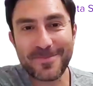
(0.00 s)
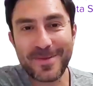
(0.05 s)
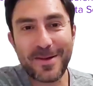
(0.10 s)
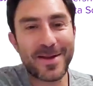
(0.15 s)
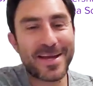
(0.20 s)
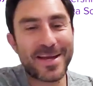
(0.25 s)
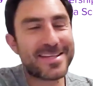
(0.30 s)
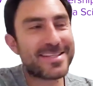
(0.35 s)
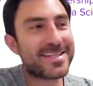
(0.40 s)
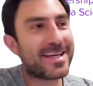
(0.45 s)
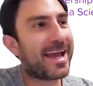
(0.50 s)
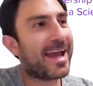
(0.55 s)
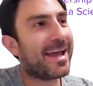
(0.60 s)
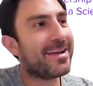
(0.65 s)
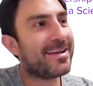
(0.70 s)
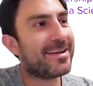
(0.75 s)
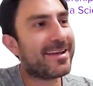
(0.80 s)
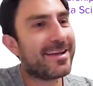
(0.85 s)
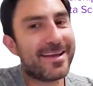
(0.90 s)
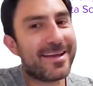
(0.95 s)

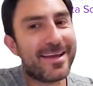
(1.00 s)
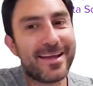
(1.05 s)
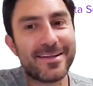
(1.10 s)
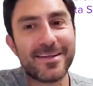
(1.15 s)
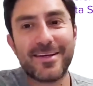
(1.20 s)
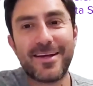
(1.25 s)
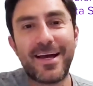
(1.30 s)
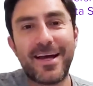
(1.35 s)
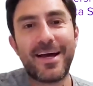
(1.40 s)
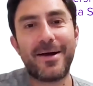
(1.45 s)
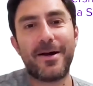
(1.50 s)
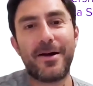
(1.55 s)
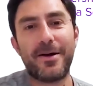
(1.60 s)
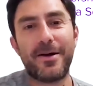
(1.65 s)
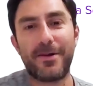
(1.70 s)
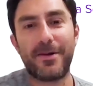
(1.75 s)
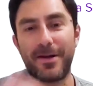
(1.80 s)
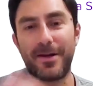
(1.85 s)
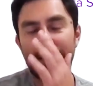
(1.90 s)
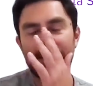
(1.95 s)
And
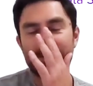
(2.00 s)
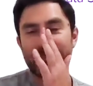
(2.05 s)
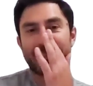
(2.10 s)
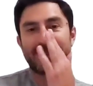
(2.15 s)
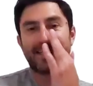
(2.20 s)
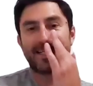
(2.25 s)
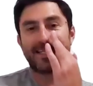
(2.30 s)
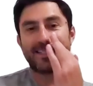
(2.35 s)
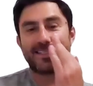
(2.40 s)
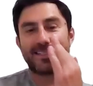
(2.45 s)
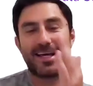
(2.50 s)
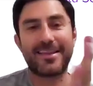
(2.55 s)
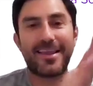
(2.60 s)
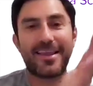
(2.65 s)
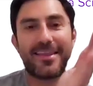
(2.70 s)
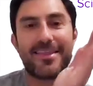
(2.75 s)
I was just going to say